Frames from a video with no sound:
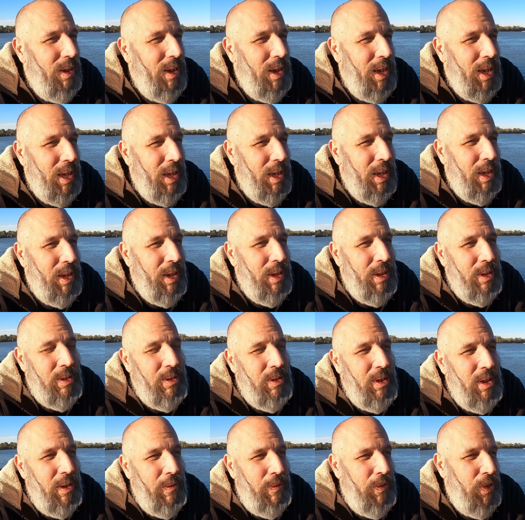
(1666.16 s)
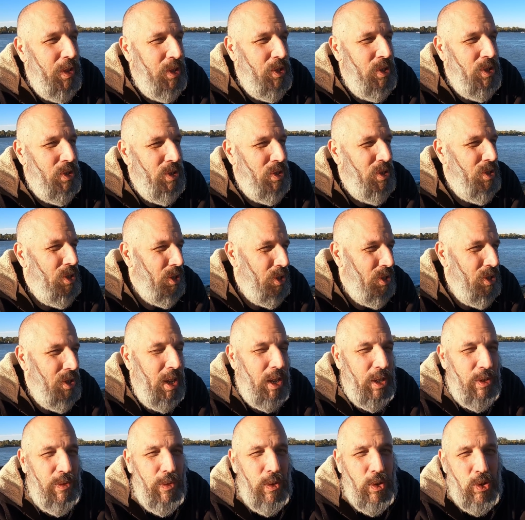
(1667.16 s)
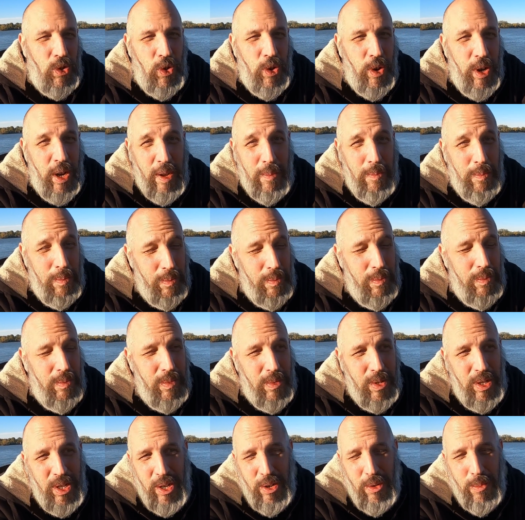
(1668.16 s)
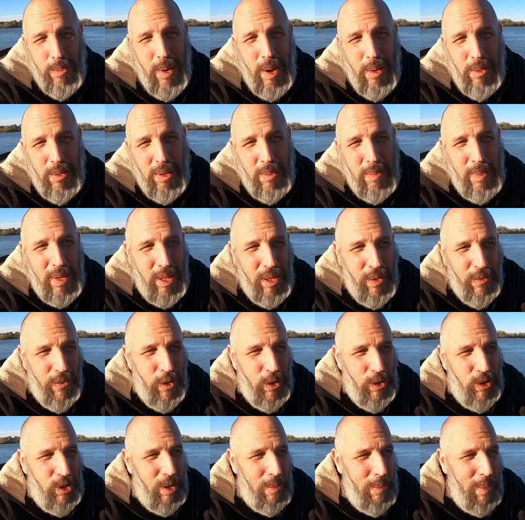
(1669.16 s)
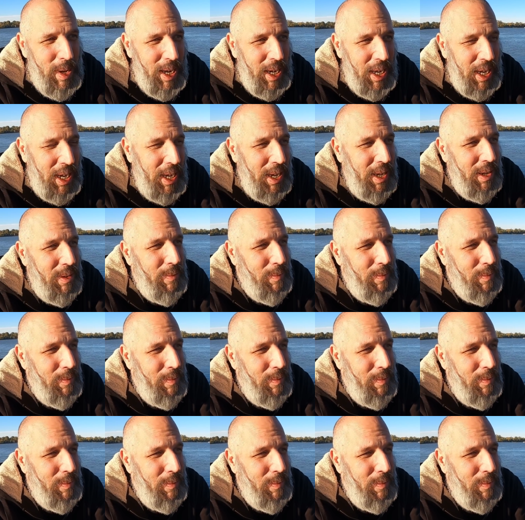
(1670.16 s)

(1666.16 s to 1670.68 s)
And if this is a successful trip, it'll probably be the first of many.